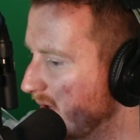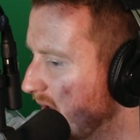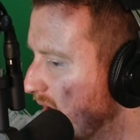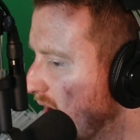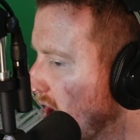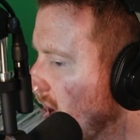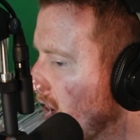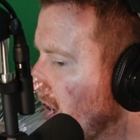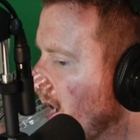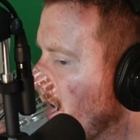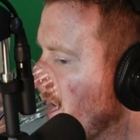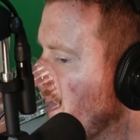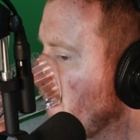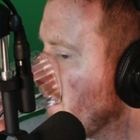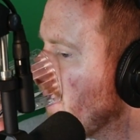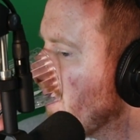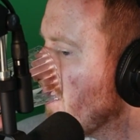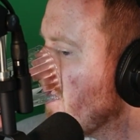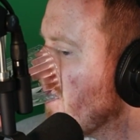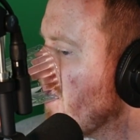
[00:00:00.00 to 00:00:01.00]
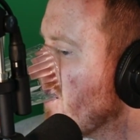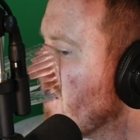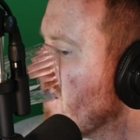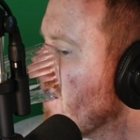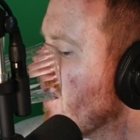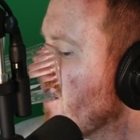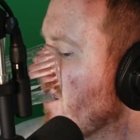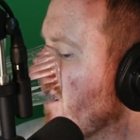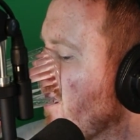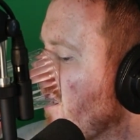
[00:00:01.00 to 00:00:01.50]
From Jersey.
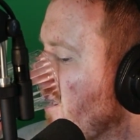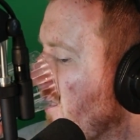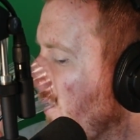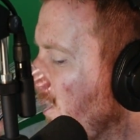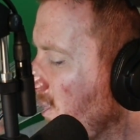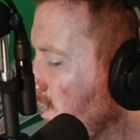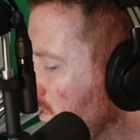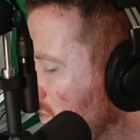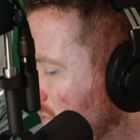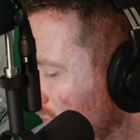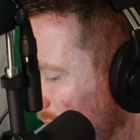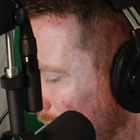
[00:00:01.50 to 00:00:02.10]
So I'm just